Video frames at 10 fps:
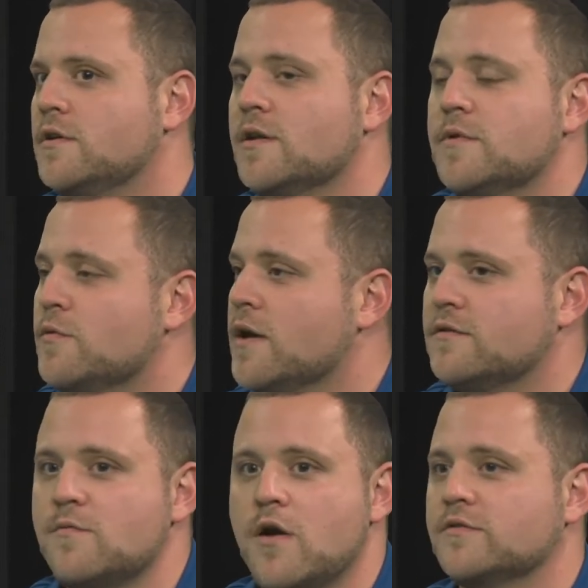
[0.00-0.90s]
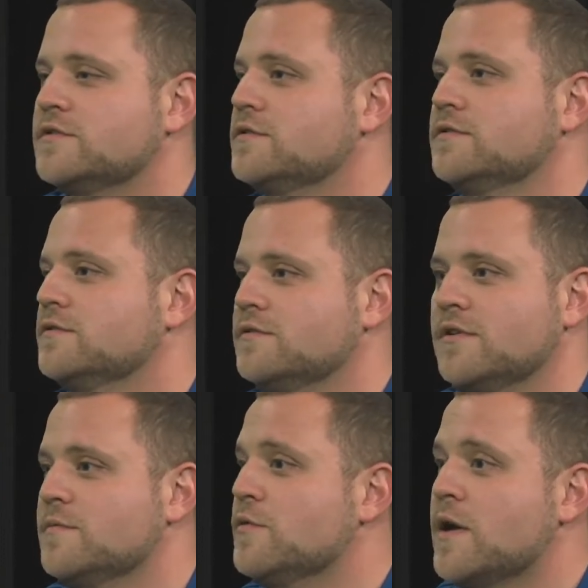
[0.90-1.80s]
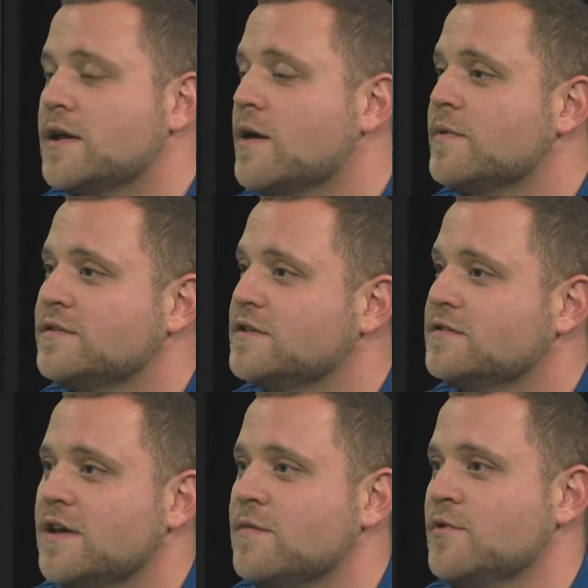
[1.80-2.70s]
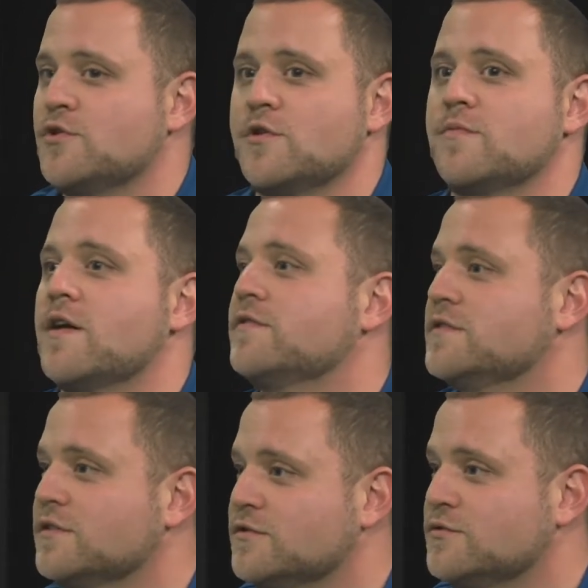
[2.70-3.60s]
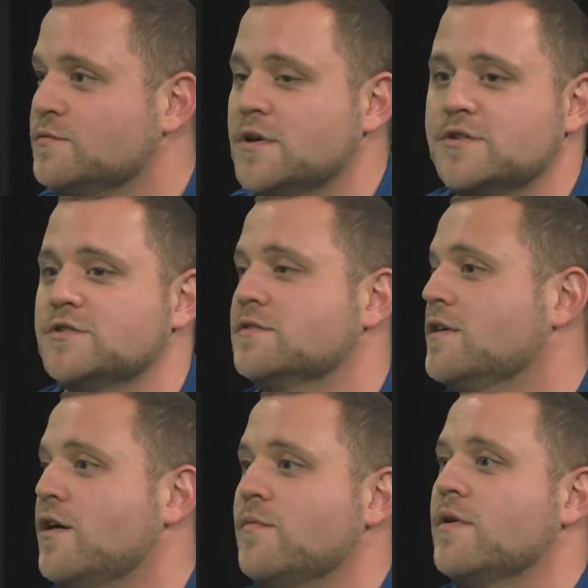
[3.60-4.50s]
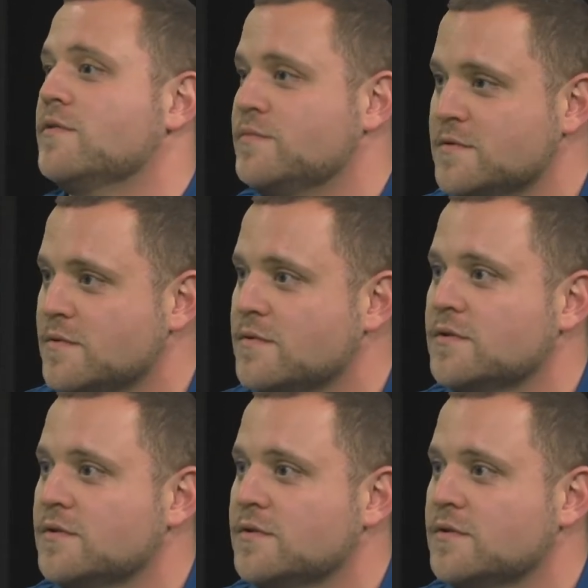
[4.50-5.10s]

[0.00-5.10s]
going to be tomorrow's they're going to be waking up at 6 a.m. to cook breakfast at the soup kitchen to help other people.